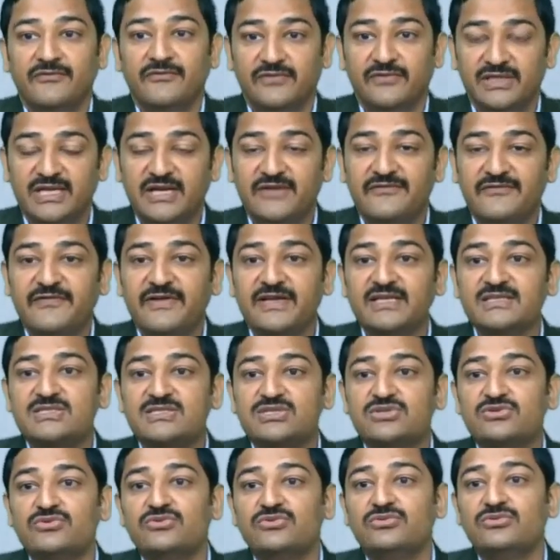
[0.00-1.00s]
with
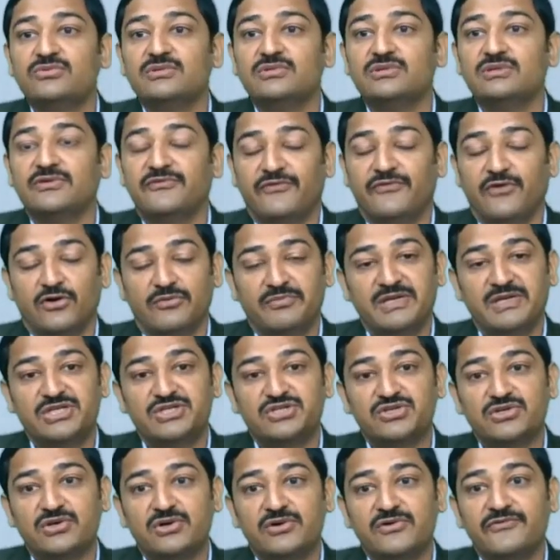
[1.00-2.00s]
reference to the
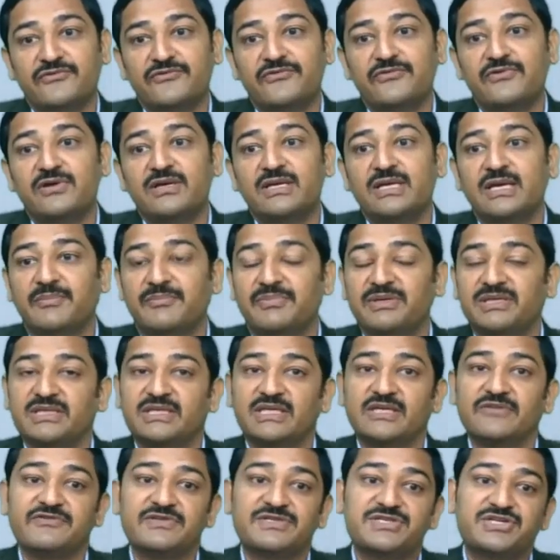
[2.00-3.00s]
formulation of
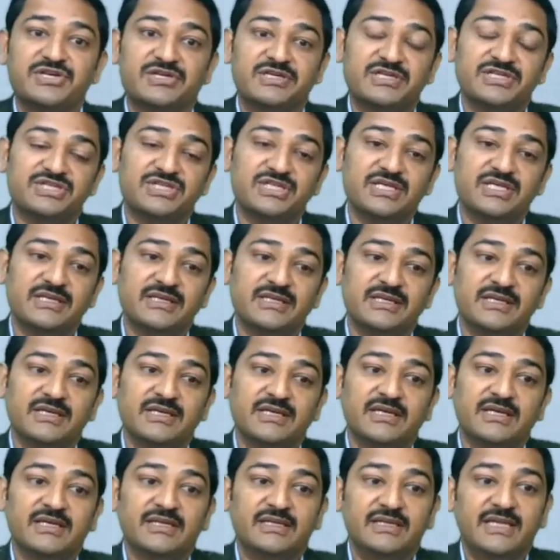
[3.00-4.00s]
competitive strategy,
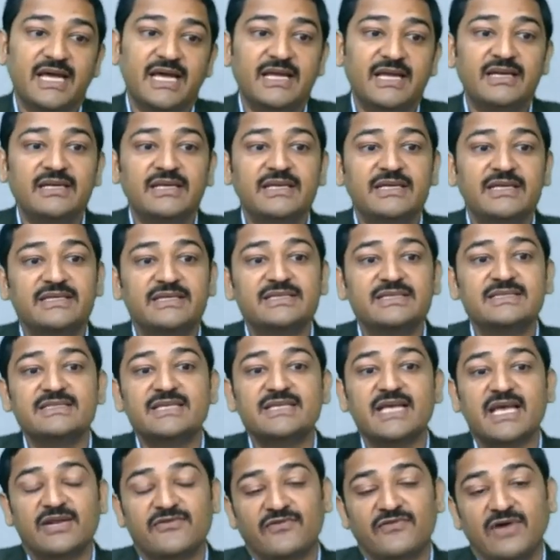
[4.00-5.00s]
then it
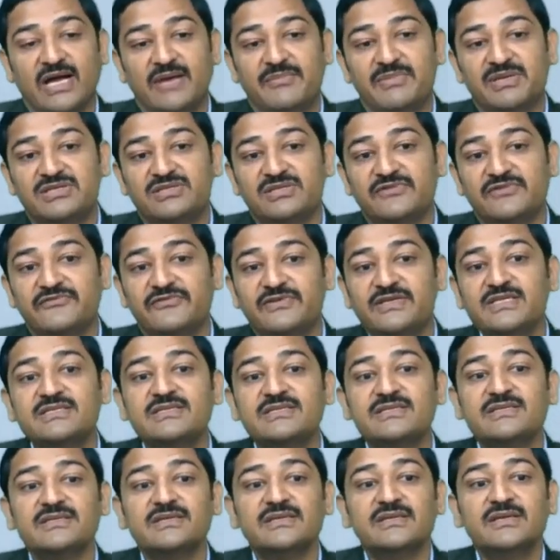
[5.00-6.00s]
is environmental
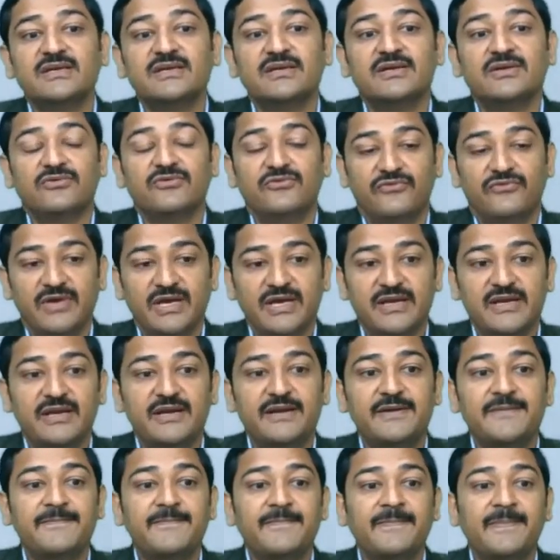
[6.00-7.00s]
fit,
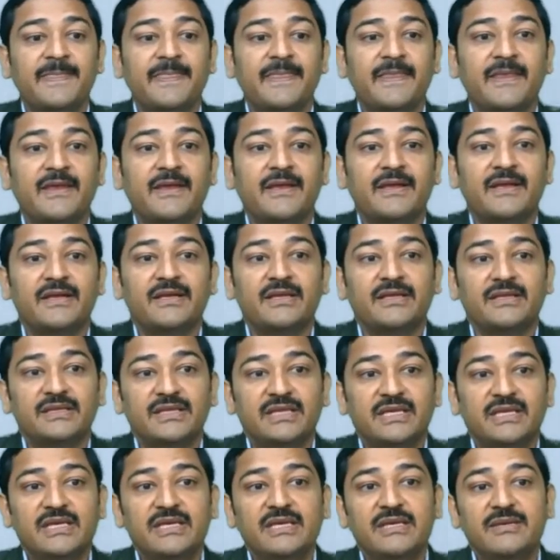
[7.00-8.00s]
where
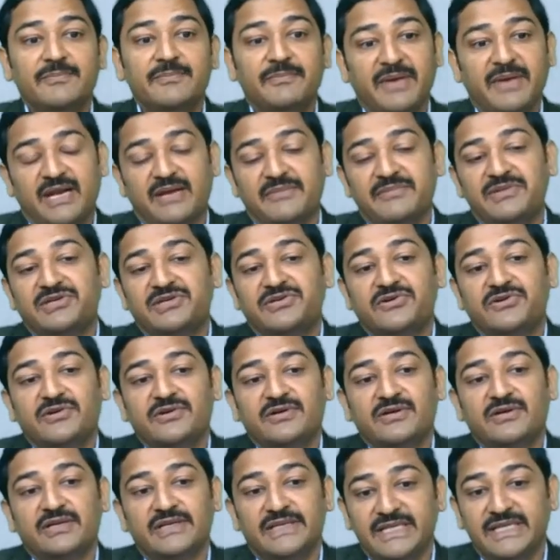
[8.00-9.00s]
the
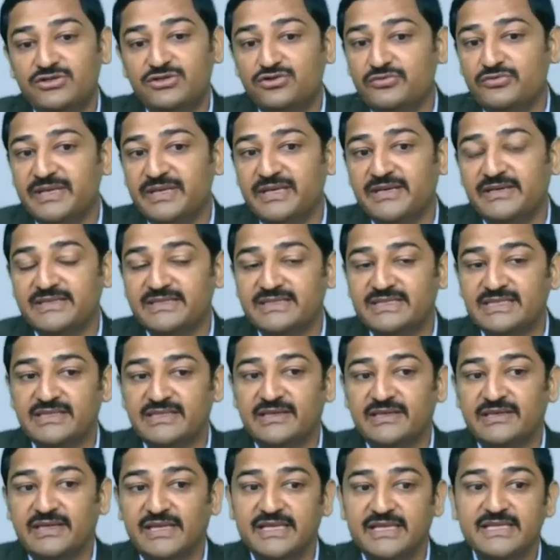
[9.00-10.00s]
parameter need to be
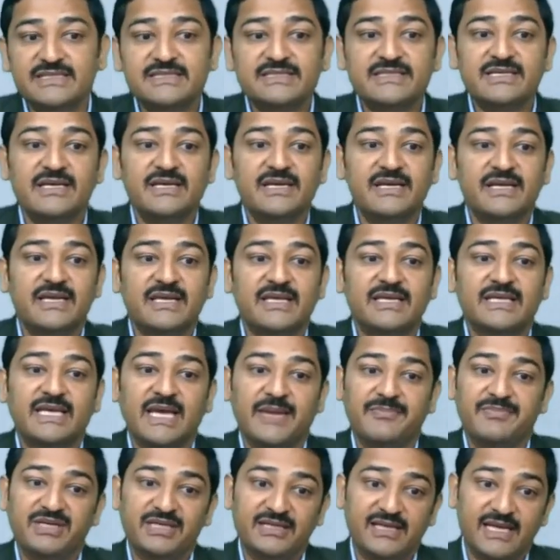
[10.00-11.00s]
considered is
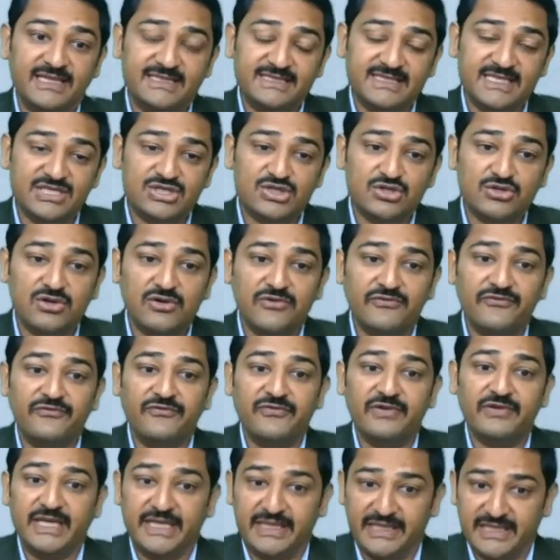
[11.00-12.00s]
capitalization of
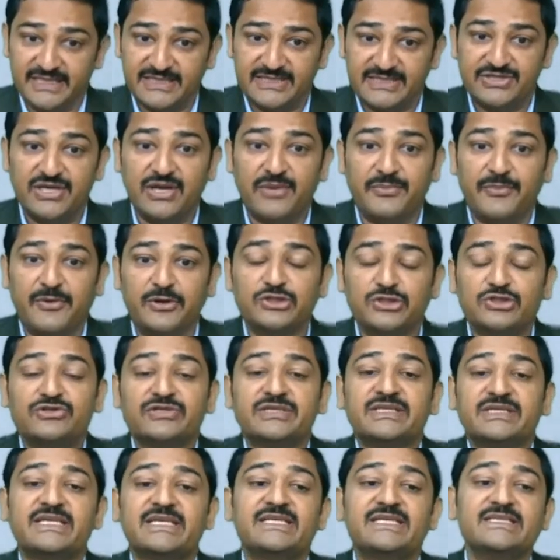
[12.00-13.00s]
industry
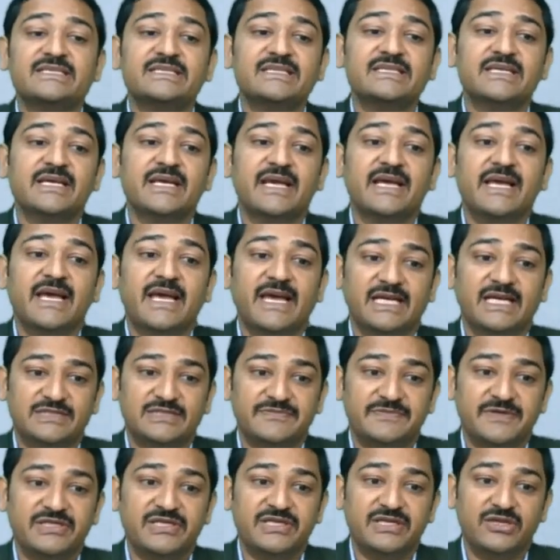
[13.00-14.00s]
opportunities
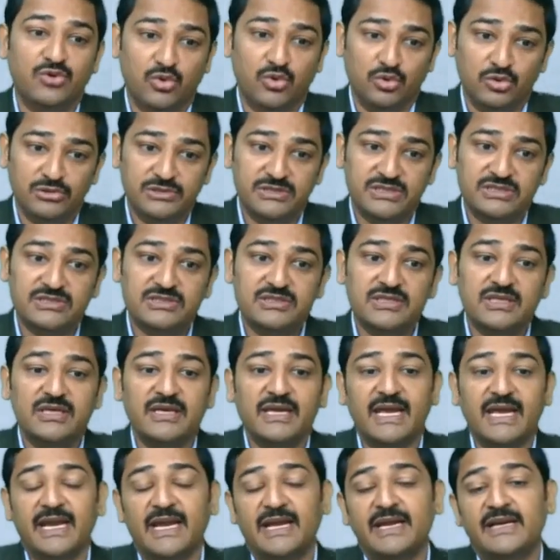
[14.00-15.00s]
as per the goals
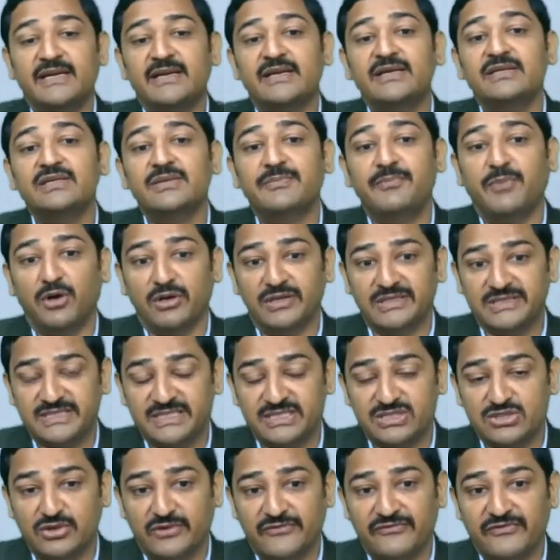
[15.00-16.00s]
and the
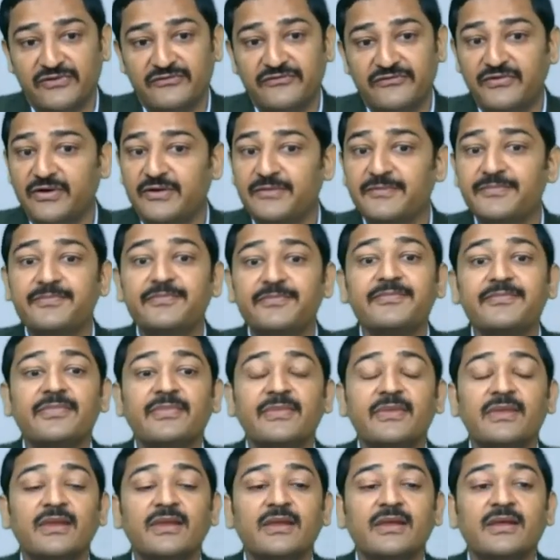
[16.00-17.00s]
policies of the firm.
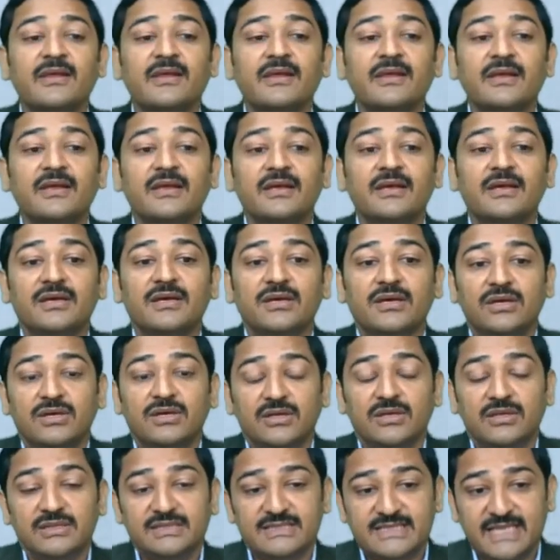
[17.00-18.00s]

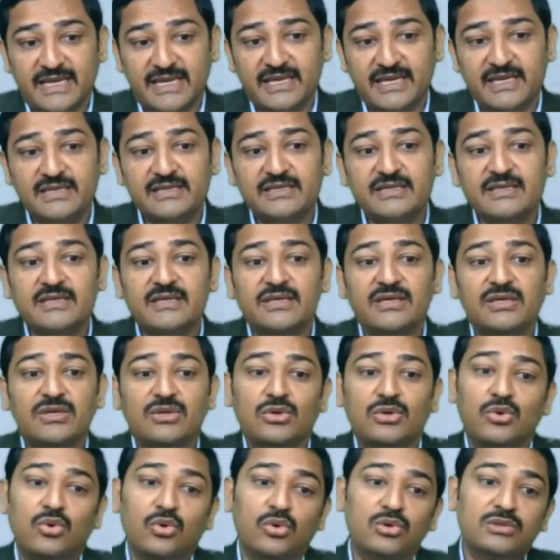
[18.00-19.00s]
Second,
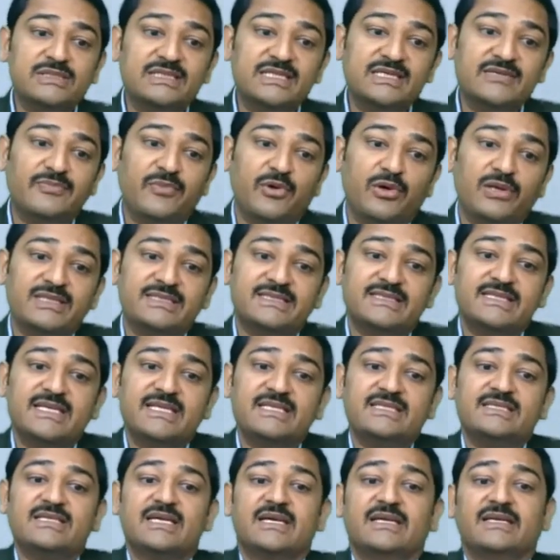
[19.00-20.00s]
goals and
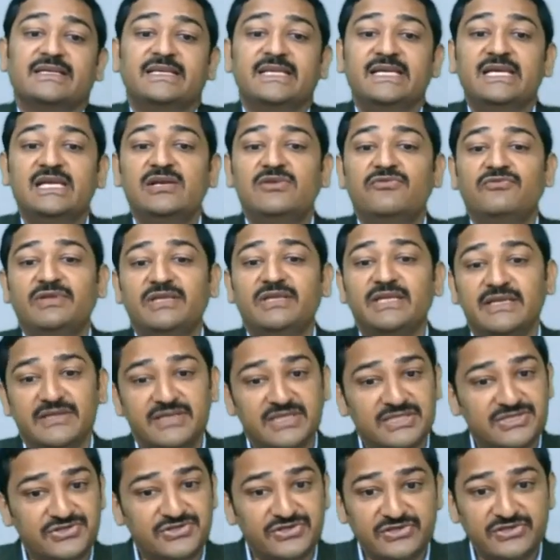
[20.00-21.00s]
policies deal with the
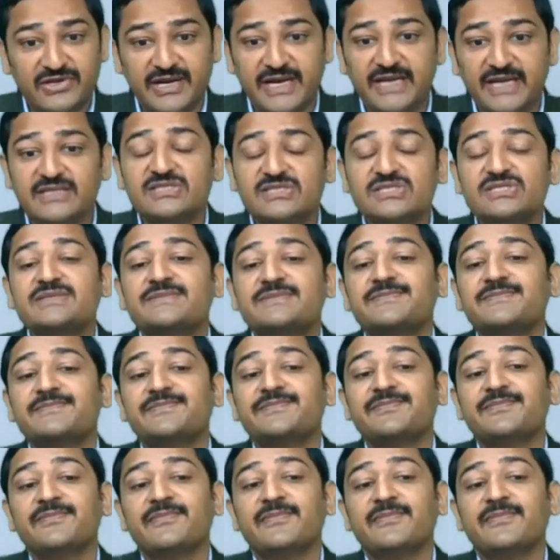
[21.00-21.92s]
industry threats,